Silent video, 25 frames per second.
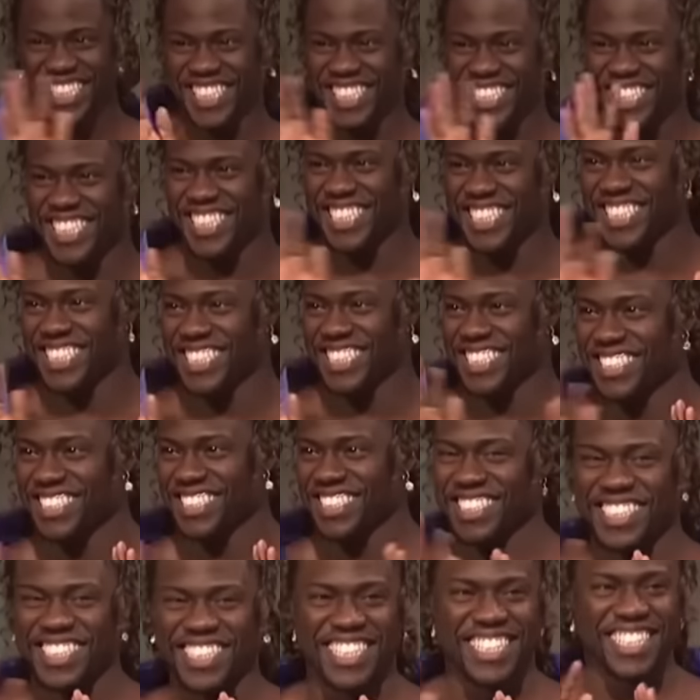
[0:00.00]
SNL
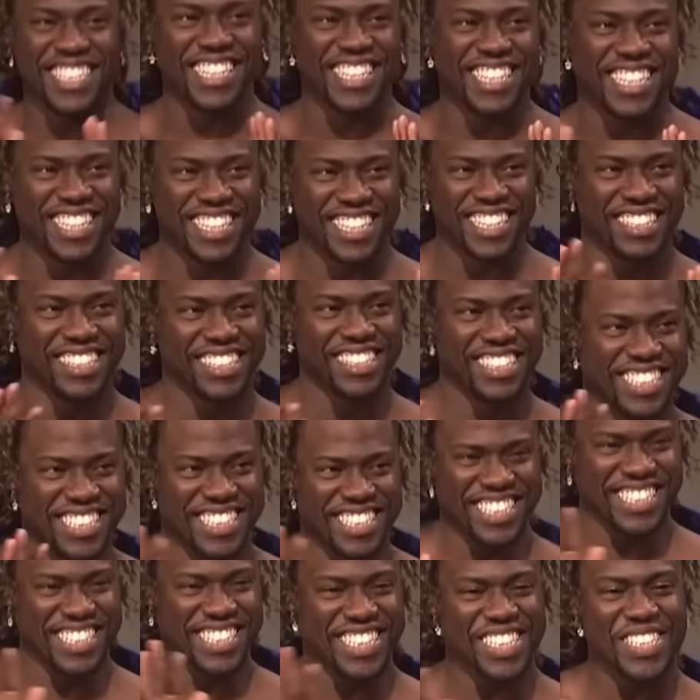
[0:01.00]
skit. And
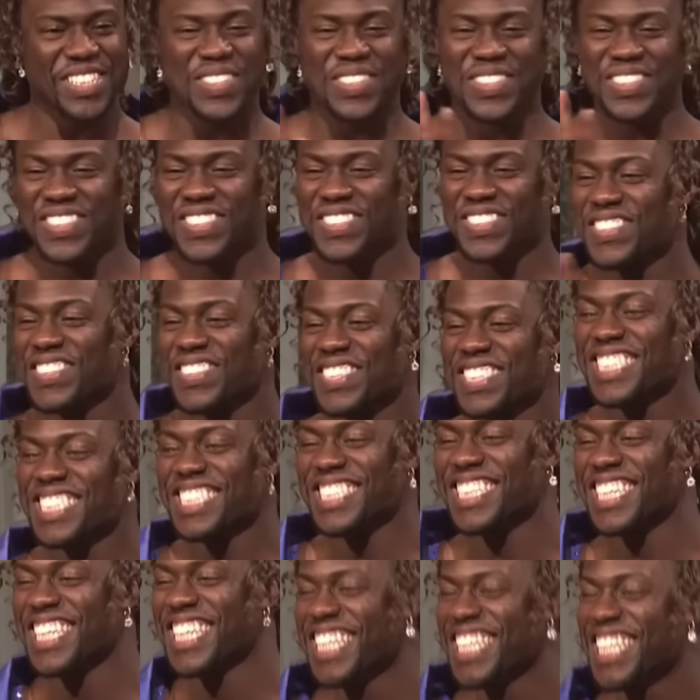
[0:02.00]
Dave Chappelle
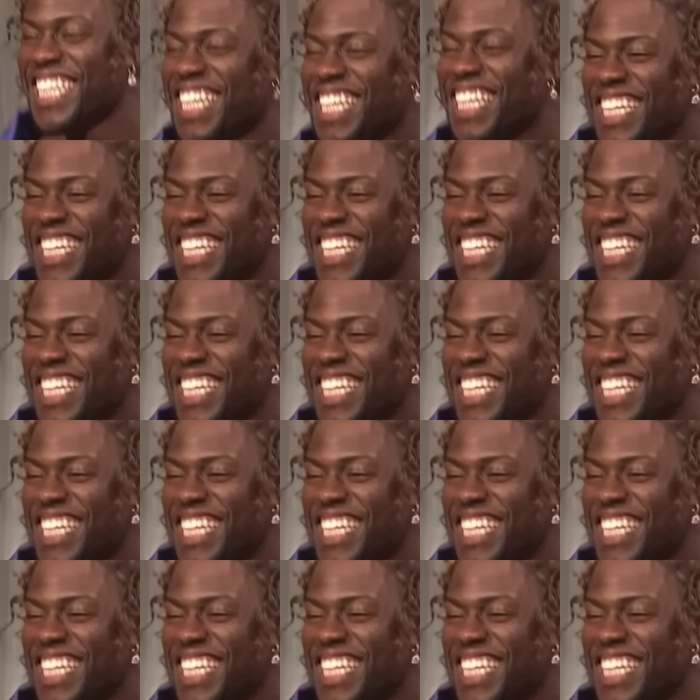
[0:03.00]
spoke about